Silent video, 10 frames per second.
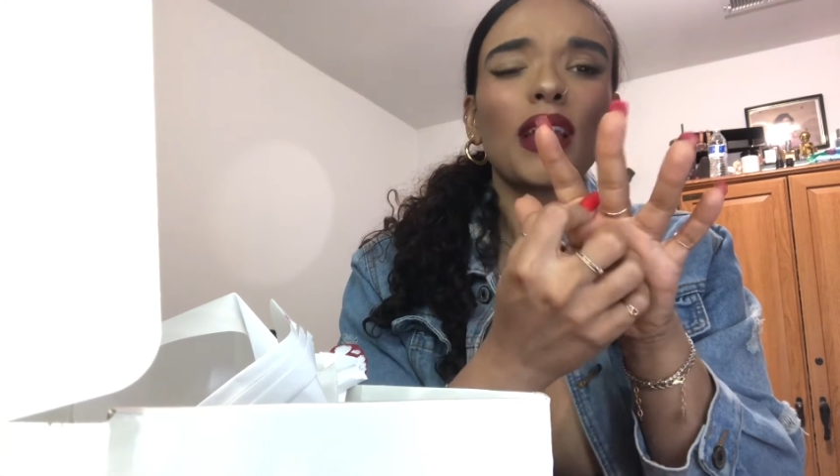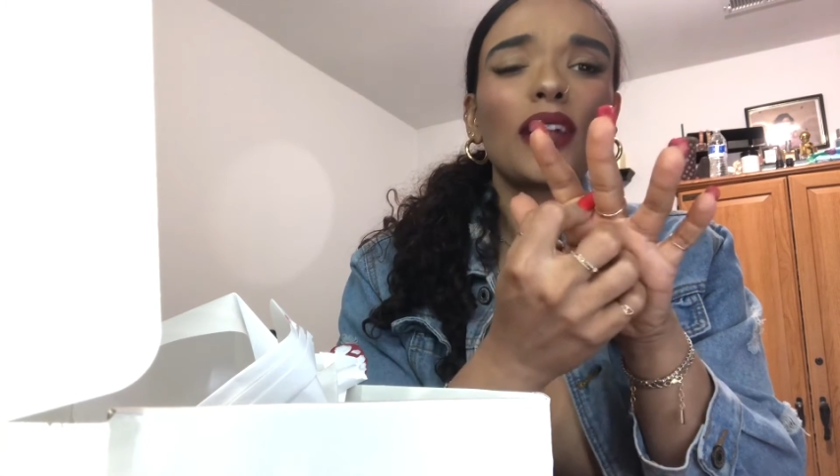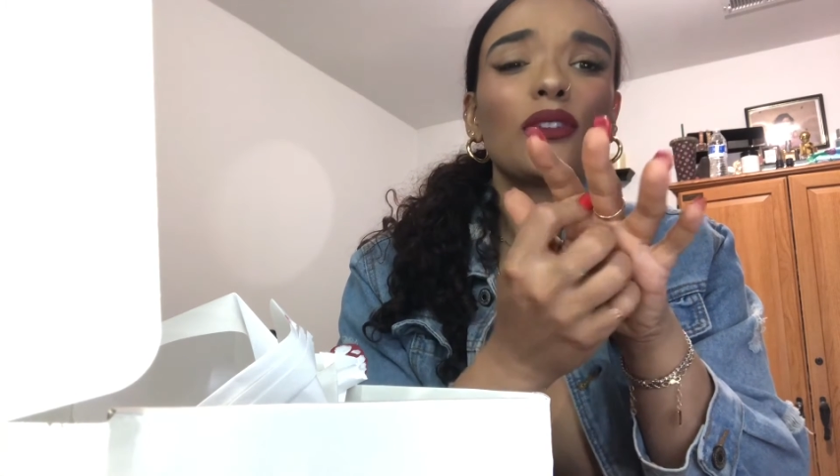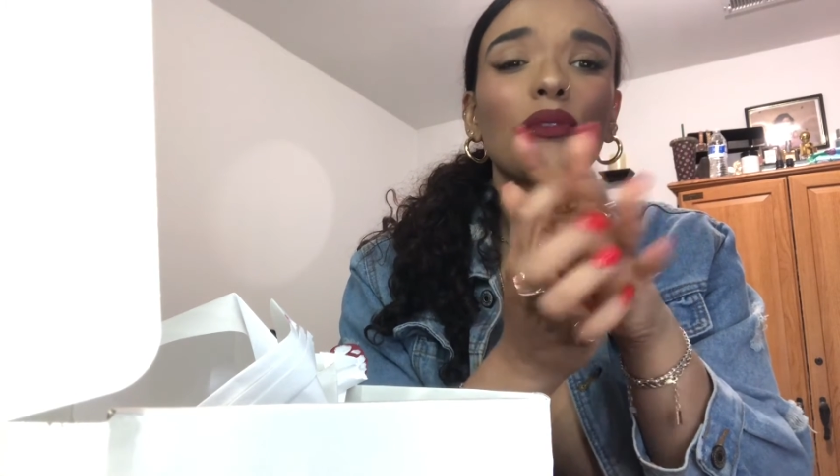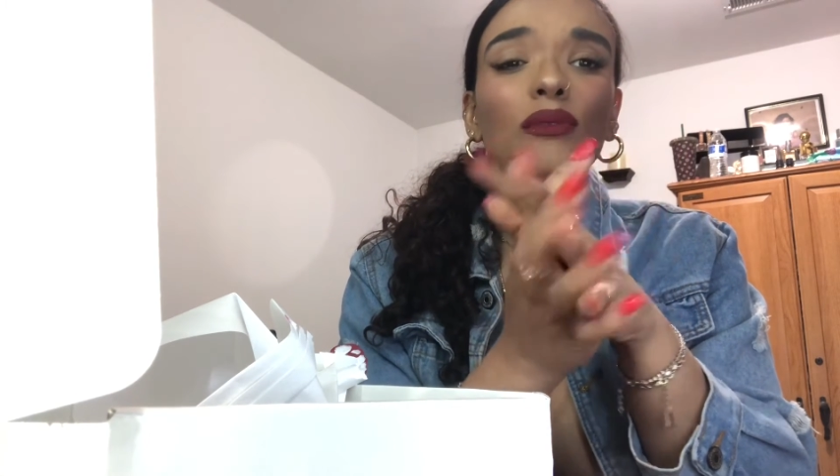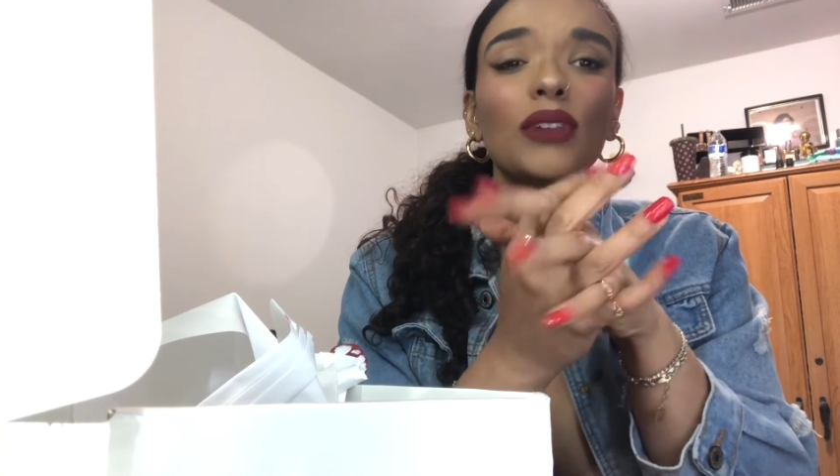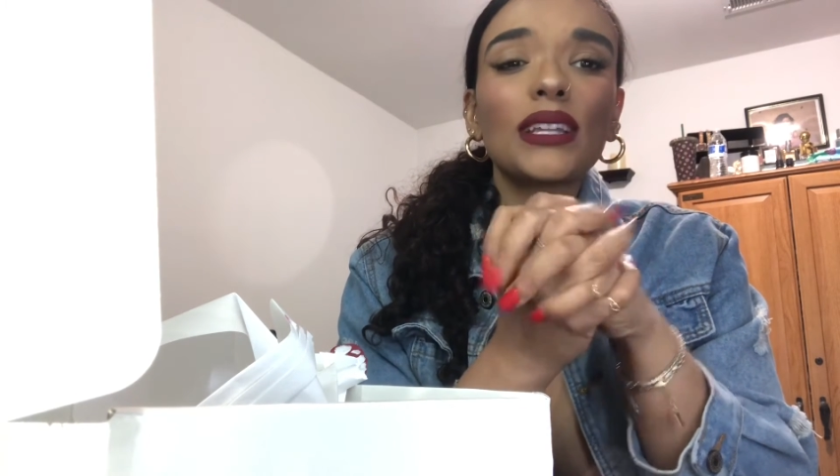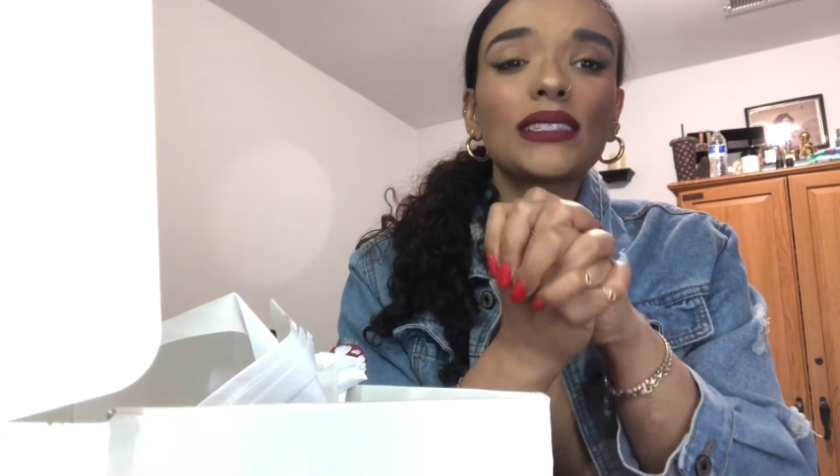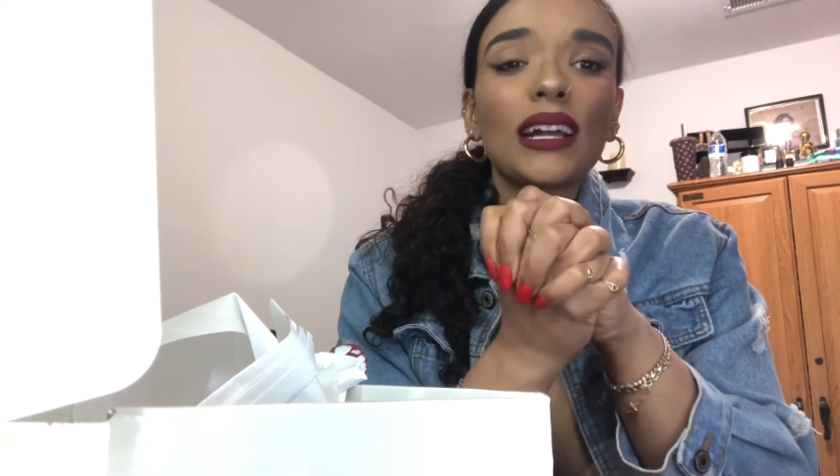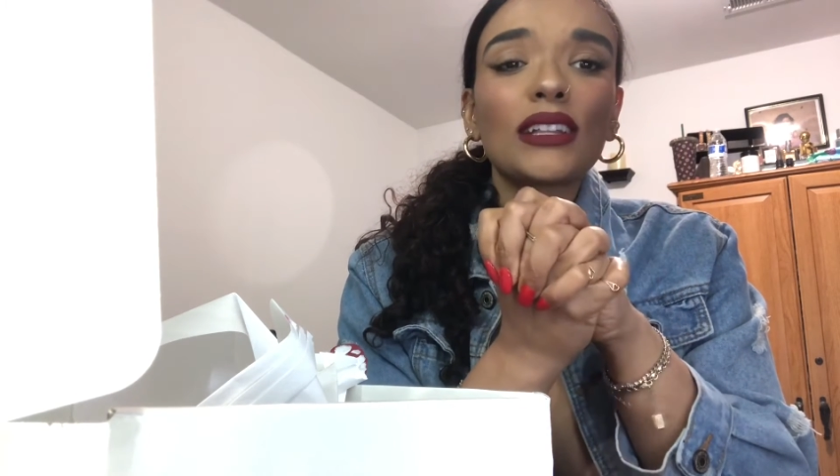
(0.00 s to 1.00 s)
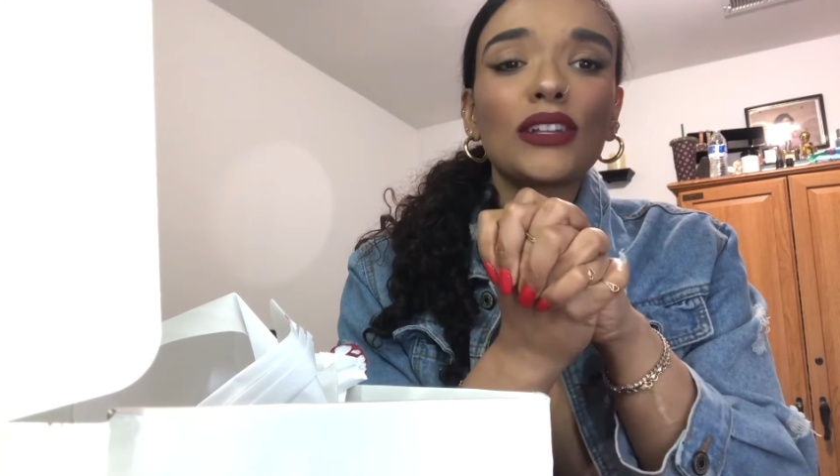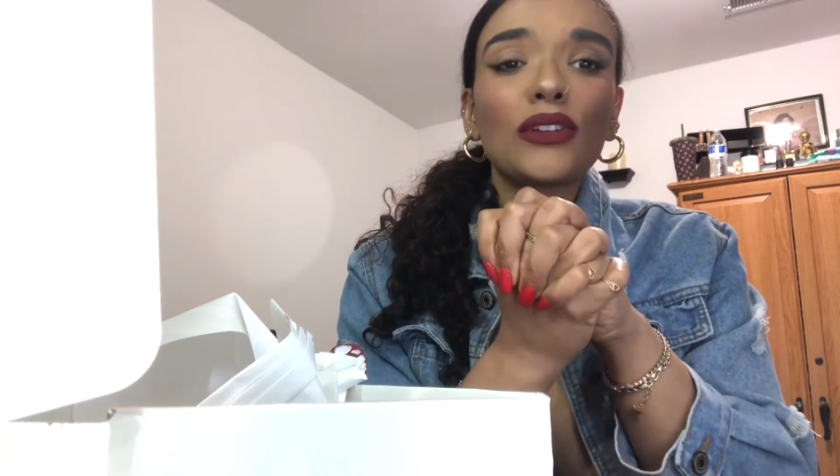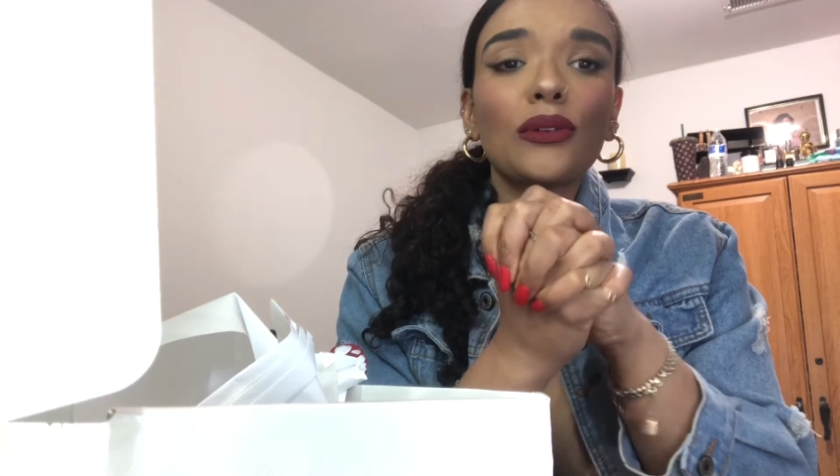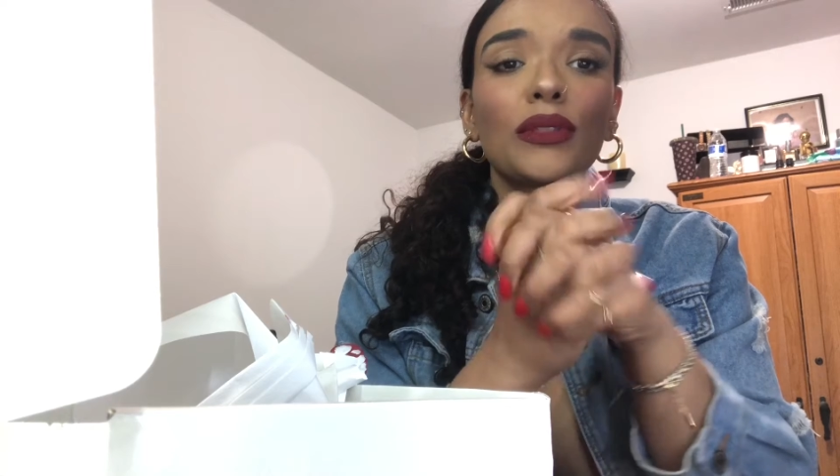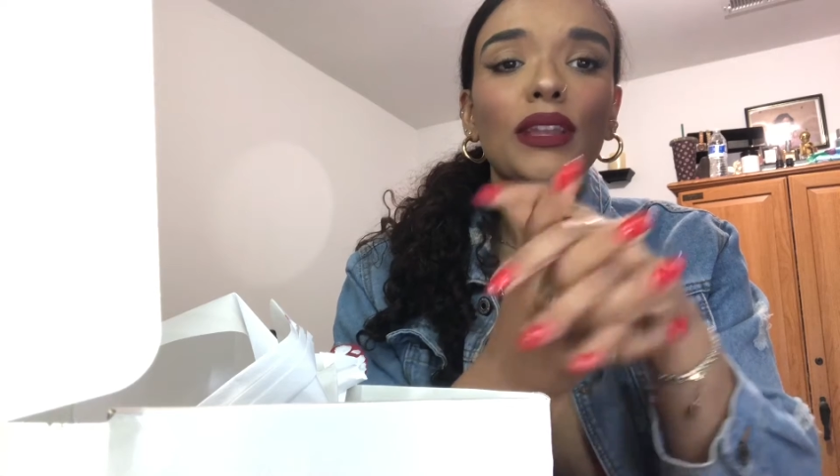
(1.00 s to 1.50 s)
I don't exactly
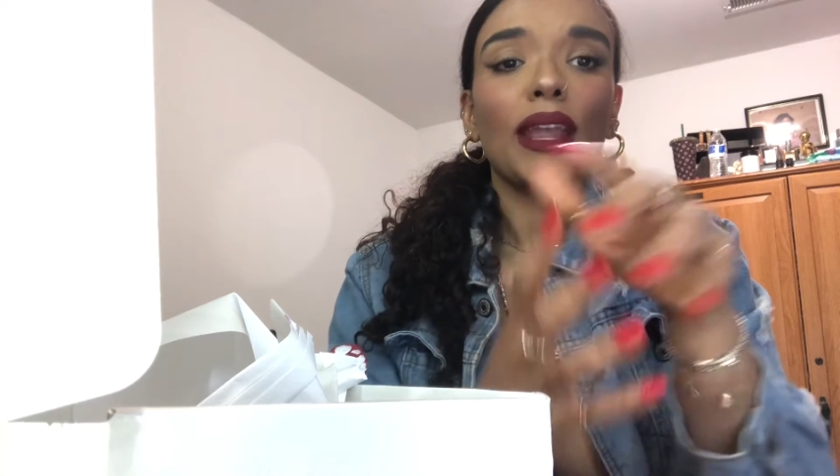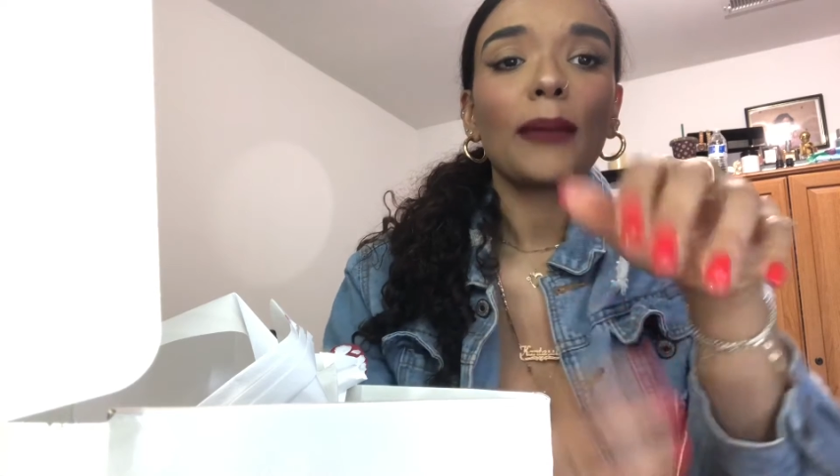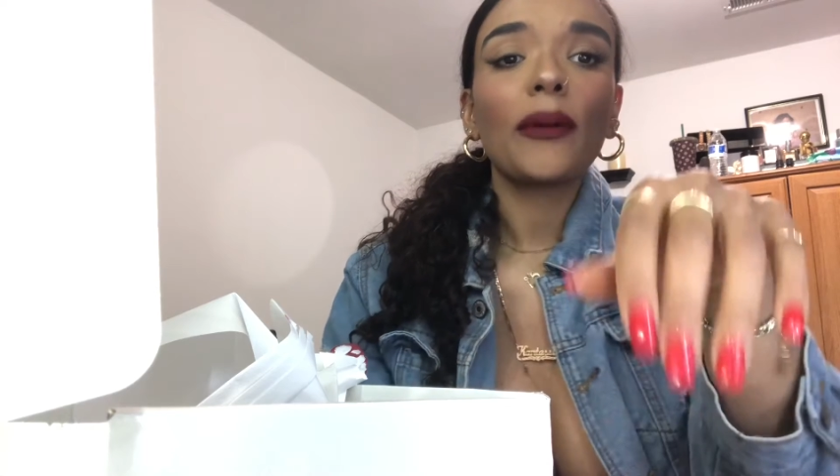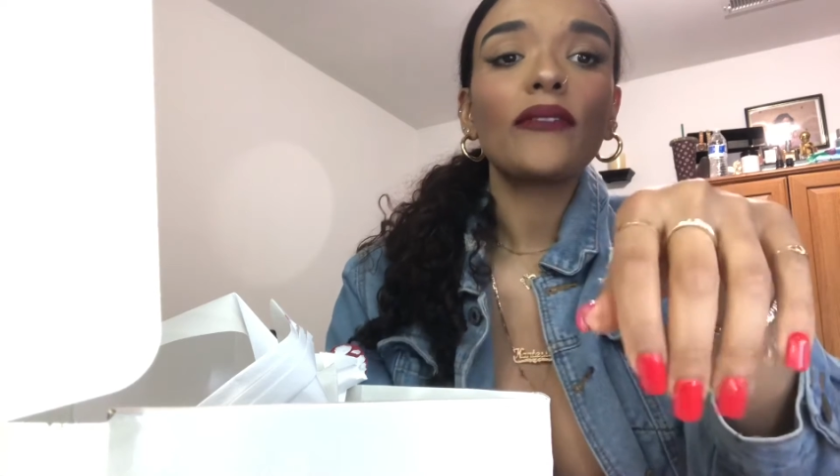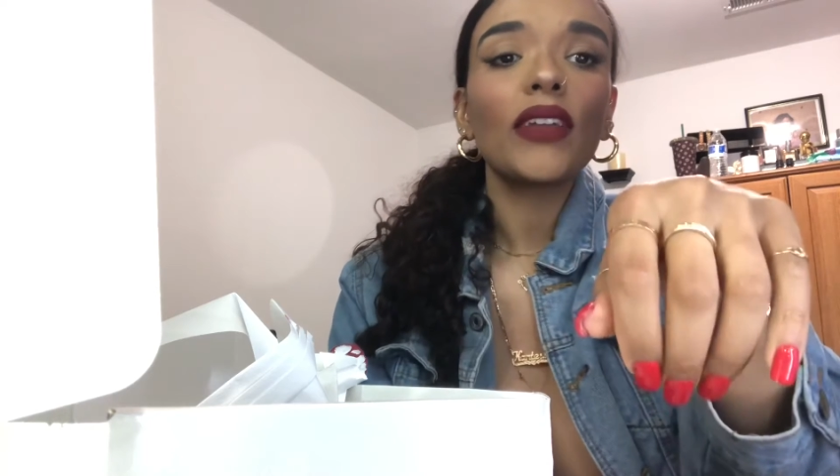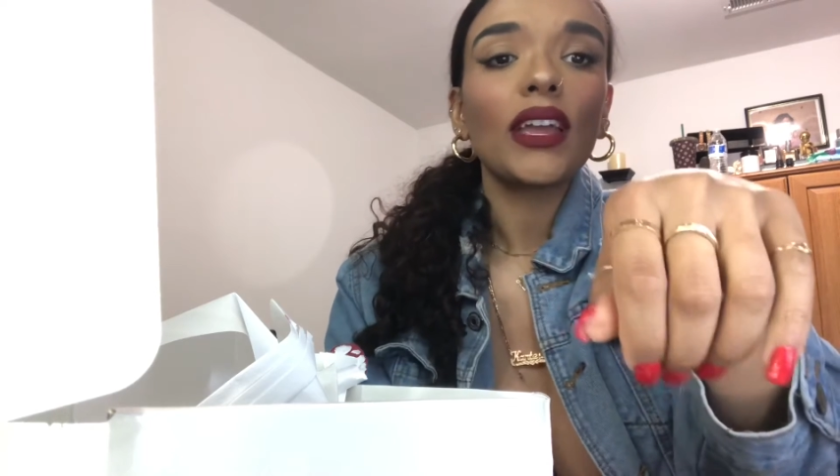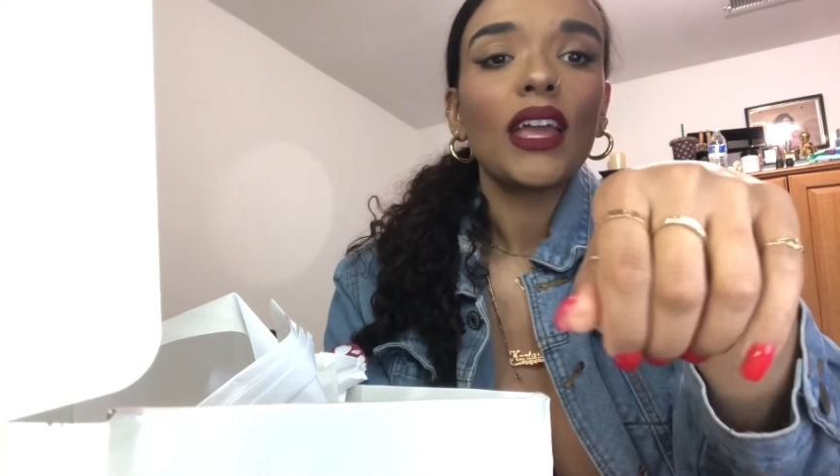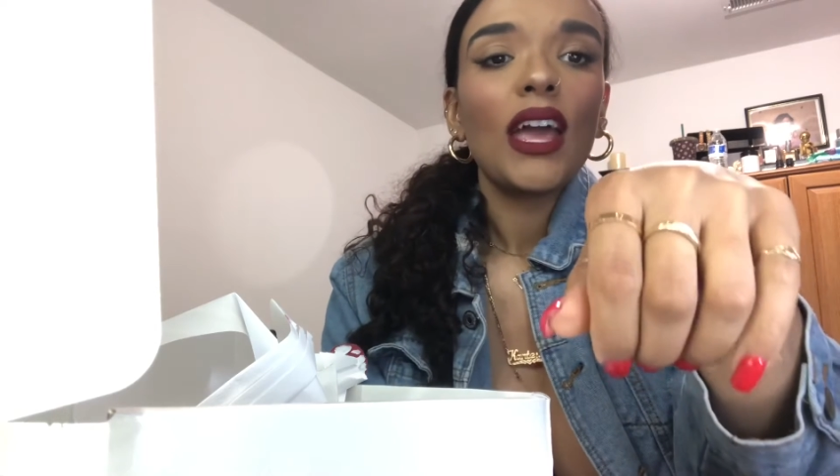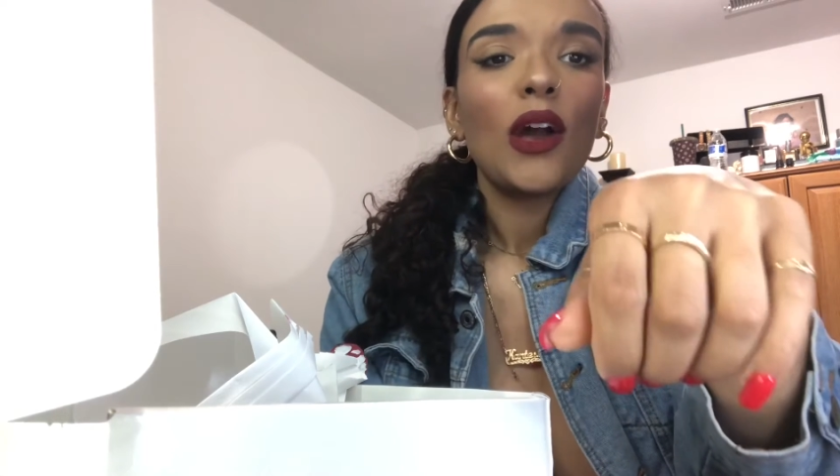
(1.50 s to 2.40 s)
know the name of it,